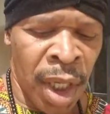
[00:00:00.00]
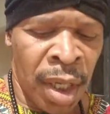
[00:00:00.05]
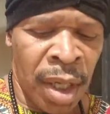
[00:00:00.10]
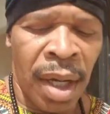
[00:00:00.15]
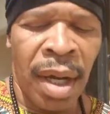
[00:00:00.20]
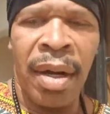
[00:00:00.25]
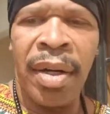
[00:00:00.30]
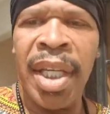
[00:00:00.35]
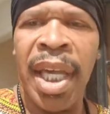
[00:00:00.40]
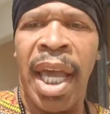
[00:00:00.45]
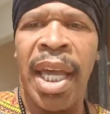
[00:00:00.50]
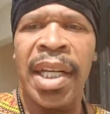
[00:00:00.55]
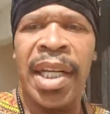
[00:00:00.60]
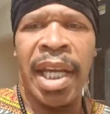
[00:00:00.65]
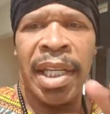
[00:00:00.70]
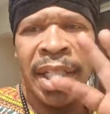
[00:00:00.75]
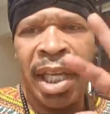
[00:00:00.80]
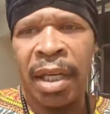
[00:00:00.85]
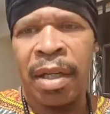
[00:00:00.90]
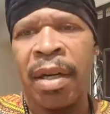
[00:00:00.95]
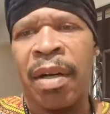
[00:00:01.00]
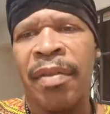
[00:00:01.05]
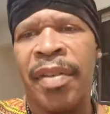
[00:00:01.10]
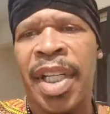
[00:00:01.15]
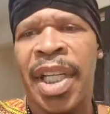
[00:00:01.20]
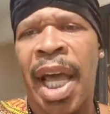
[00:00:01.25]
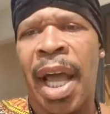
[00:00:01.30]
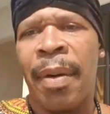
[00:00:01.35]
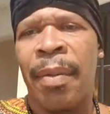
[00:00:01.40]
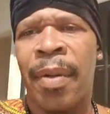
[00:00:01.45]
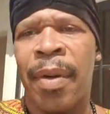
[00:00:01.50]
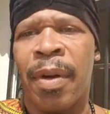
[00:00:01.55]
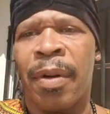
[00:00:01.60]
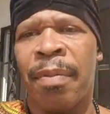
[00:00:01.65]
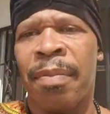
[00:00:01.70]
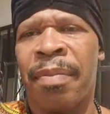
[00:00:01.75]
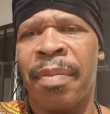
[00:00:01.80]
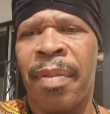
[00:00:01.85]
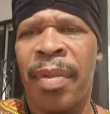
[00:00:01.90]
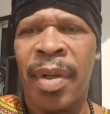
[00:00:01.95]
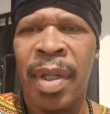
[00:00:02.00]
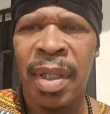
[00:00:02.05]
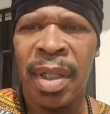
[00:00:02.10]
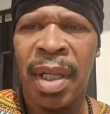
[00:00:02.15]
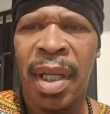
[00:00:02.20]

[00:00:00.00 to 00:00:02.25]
Okay, and they take over that room.